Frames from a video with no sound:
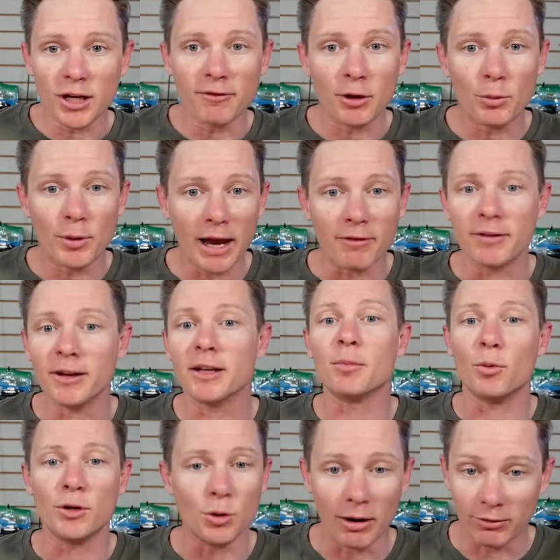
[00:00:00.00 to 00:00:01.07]
the stuff that we have
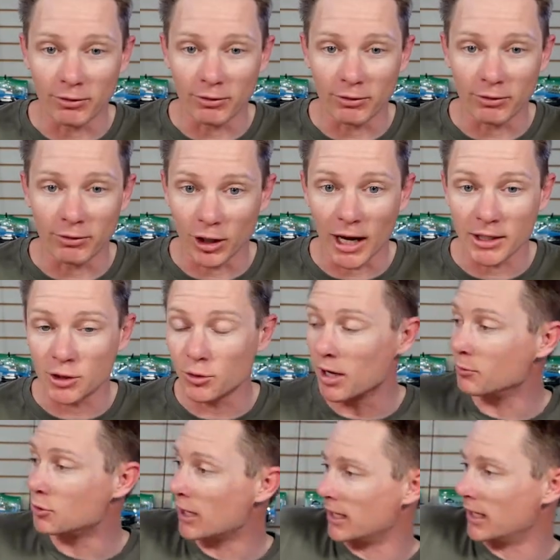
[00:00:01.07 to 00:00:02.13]
in, but we do have a lot, so
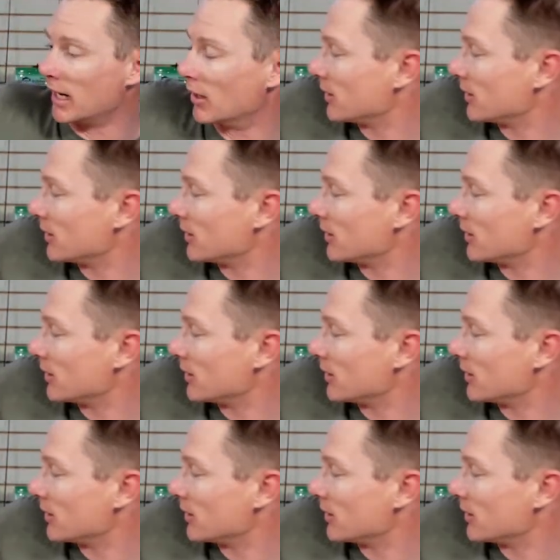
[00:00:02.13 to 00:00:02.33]
come check